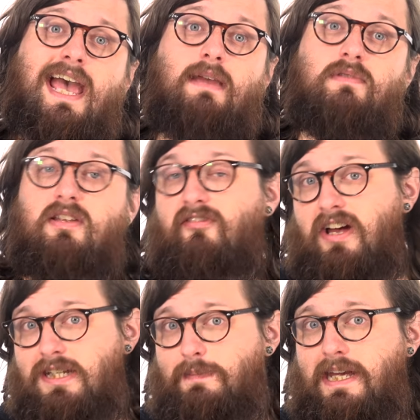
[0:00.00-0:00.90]
aimed at
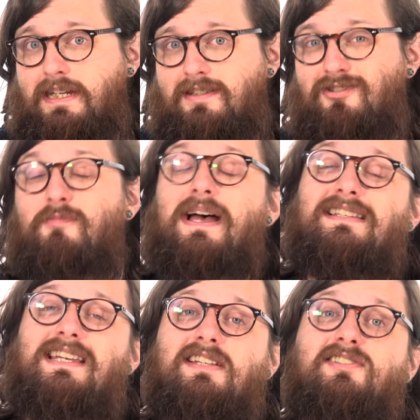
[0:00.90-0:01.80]
fast-paced,
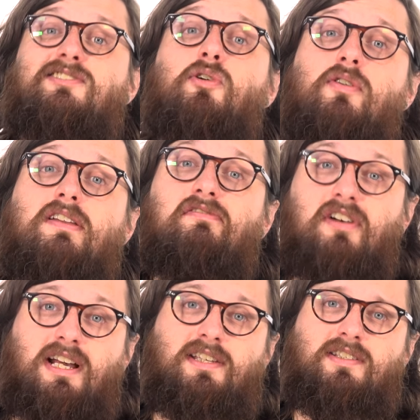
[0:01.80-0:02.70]
dramatic,
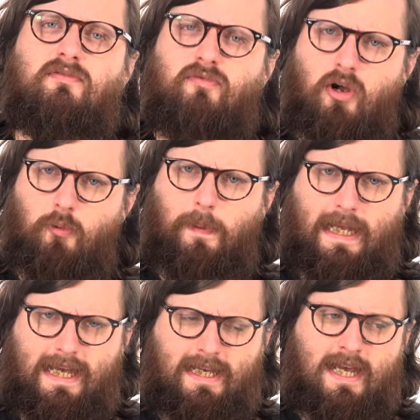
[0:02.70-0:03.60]
story-first
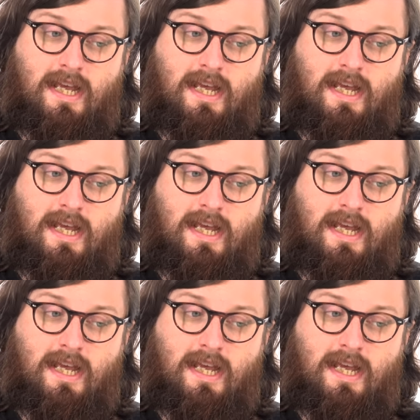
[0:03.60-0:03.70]
roleplay.